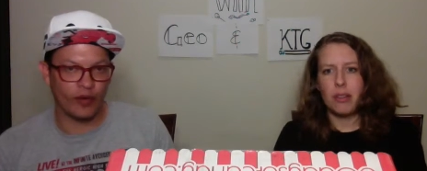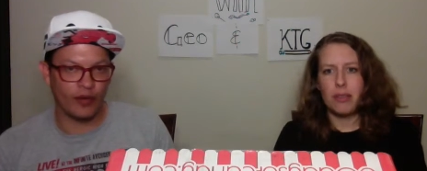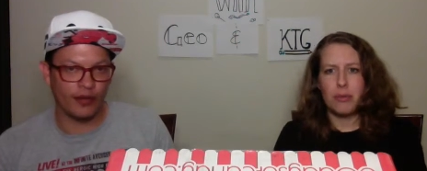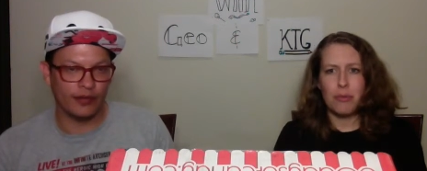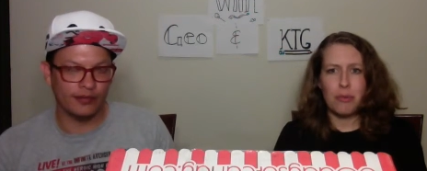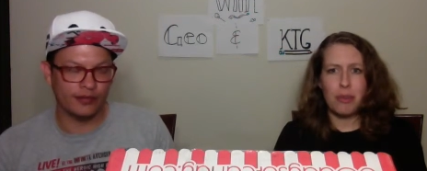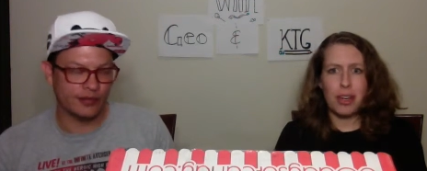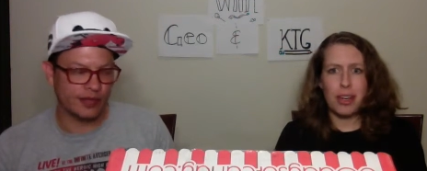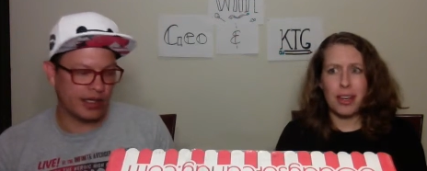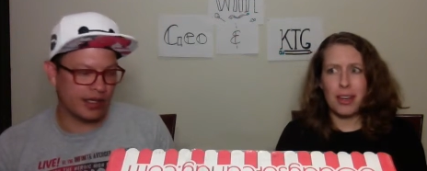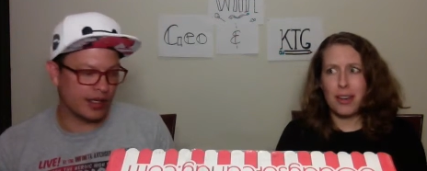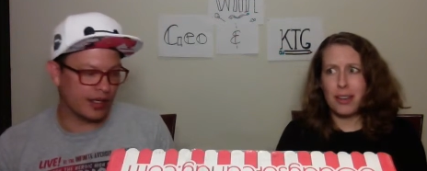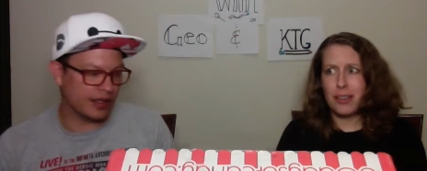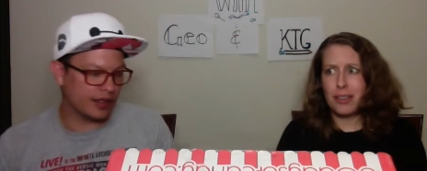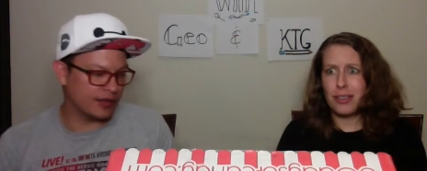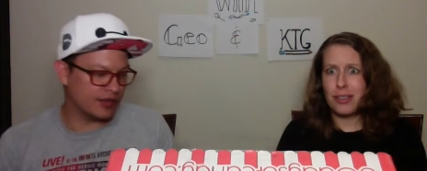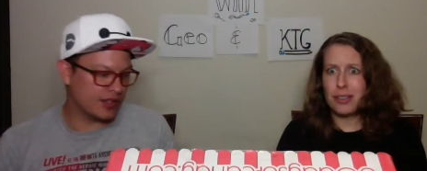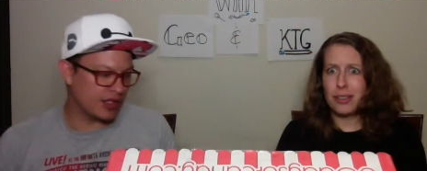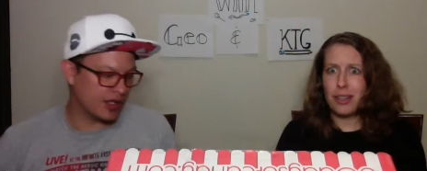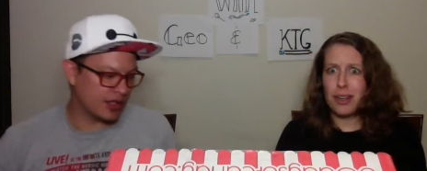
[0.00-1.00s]
Speaker 1: Well,
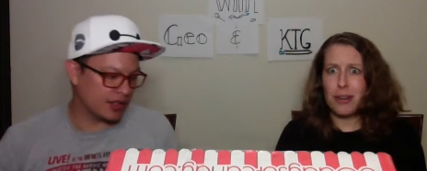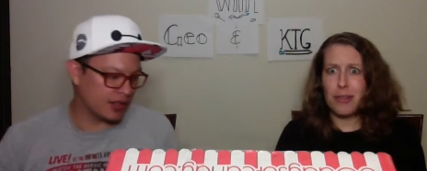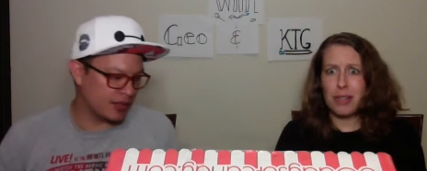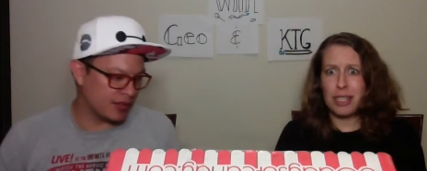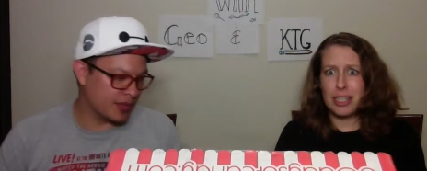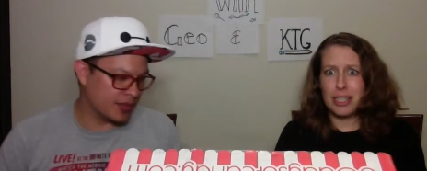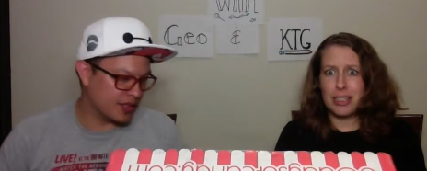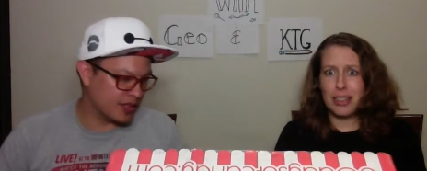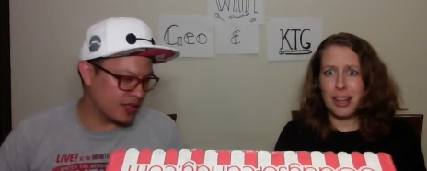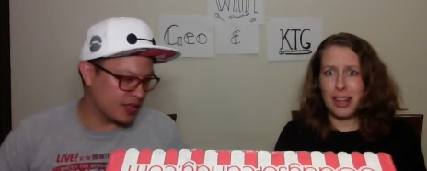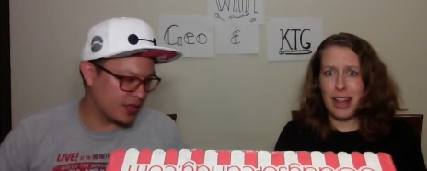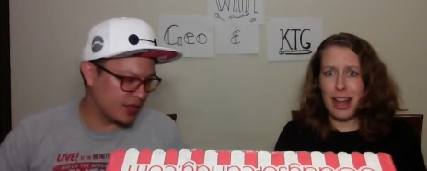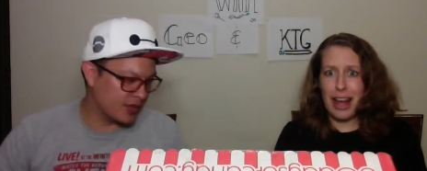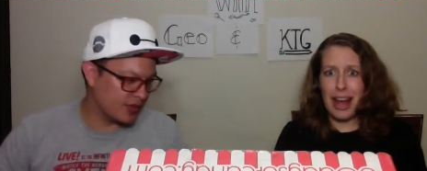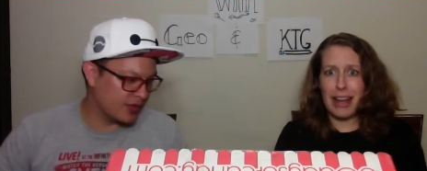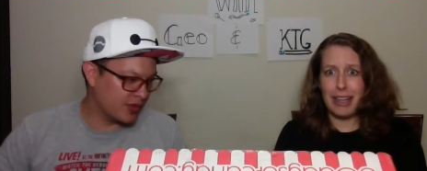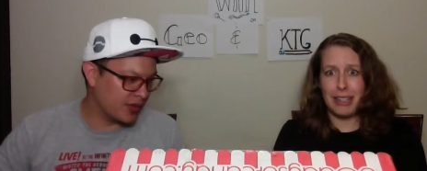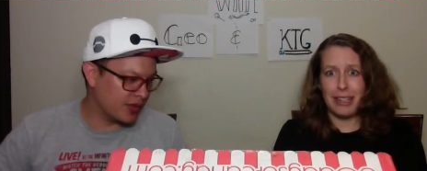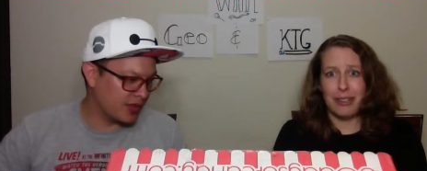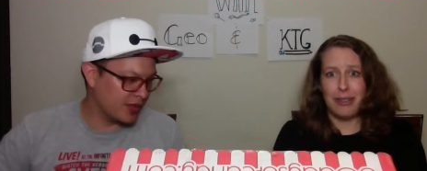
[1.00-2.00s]
chocolate, so was the so
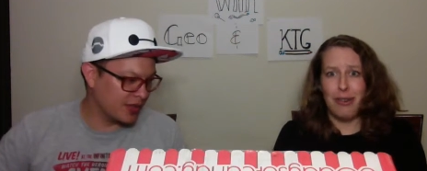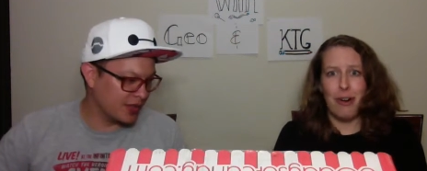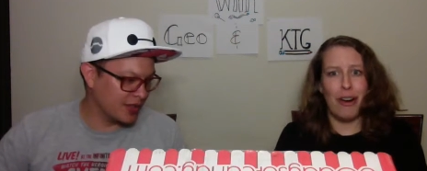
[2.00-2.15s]
last far,